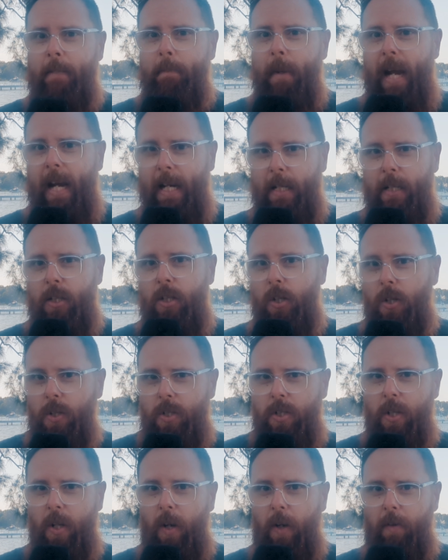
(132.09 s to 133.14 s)
made
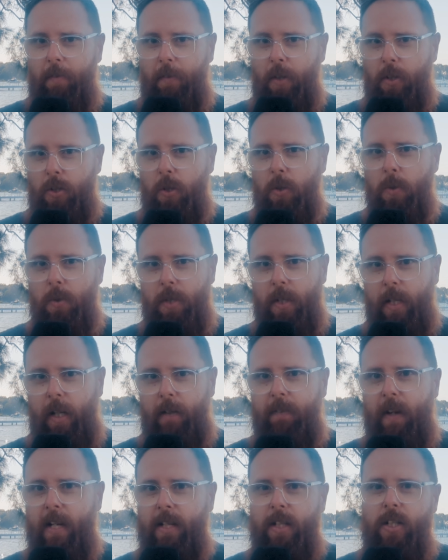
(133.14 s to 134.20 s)
use of the tools at their
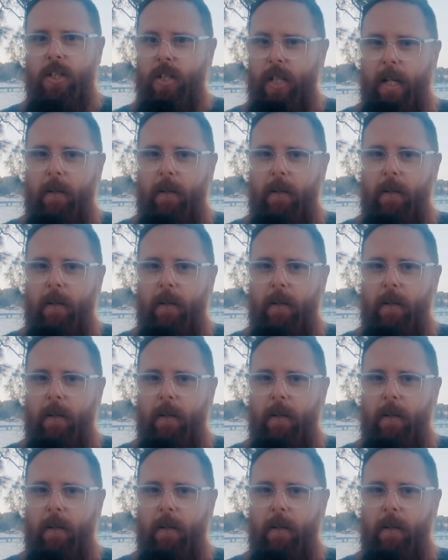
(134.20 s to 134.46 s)
advantage.